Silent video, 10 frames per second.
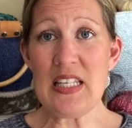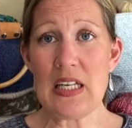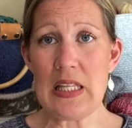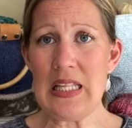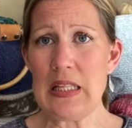I
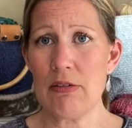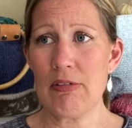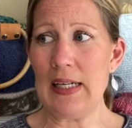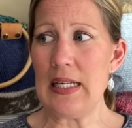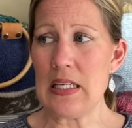think they
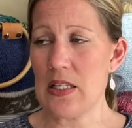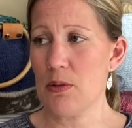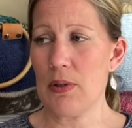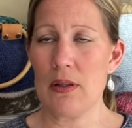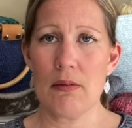released
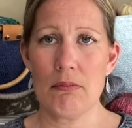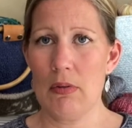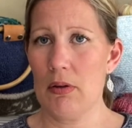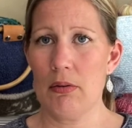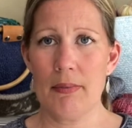with
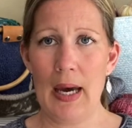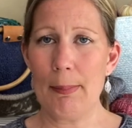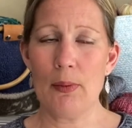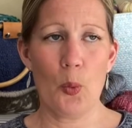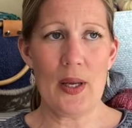a
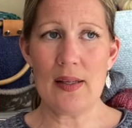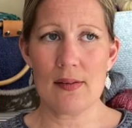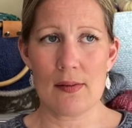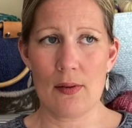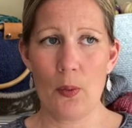couple of weeks
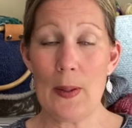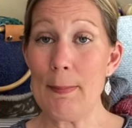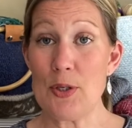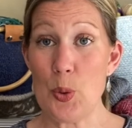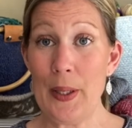or so in
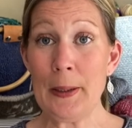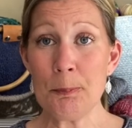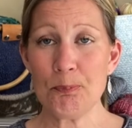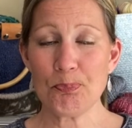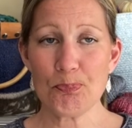between.
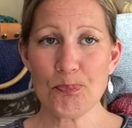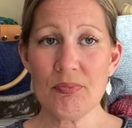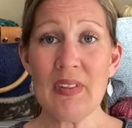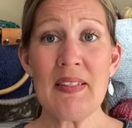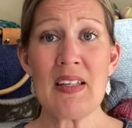
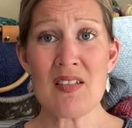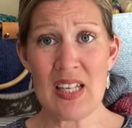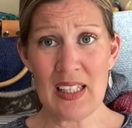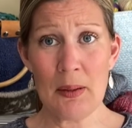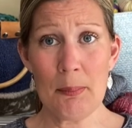The
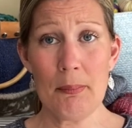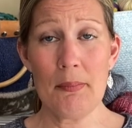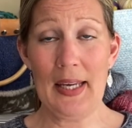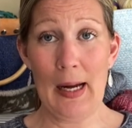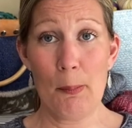second cowl